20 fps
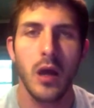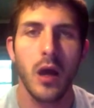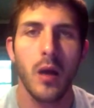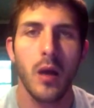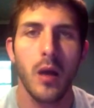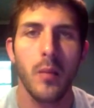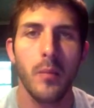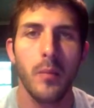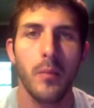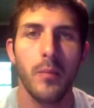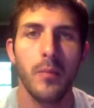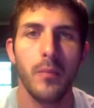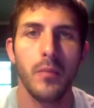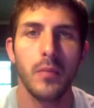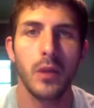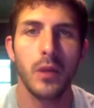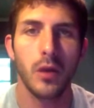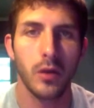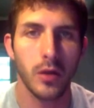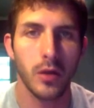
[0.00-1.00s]
A
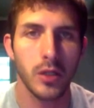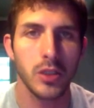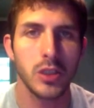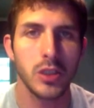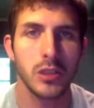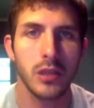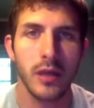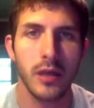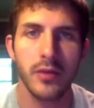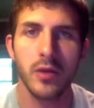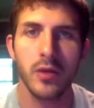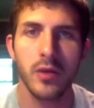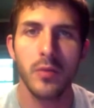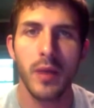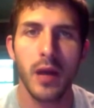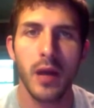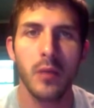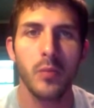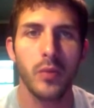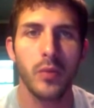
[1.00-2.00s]
large
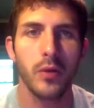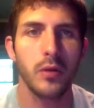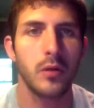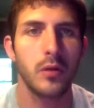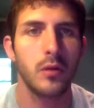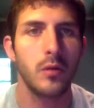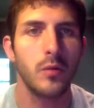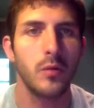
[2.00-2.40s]
leather-bound book,